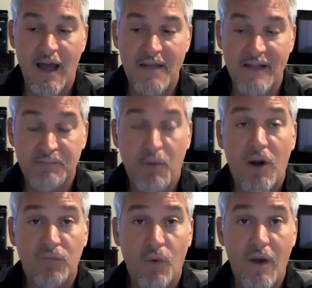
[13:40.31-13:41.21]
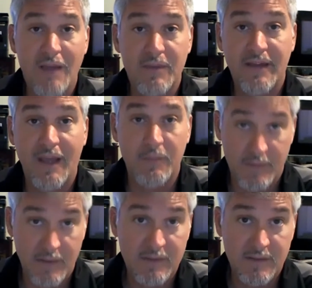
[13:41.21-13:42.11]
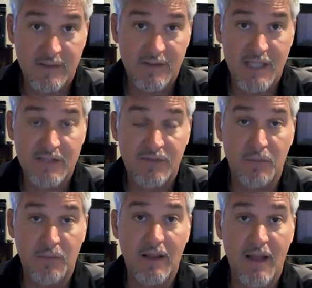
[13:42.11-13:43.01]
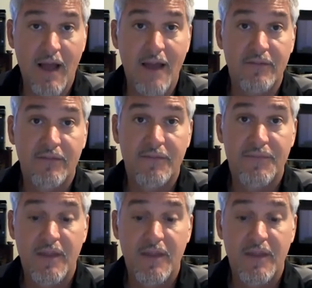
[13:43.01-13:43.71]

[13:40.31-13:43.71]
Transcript: that's part of why I became successful in my life.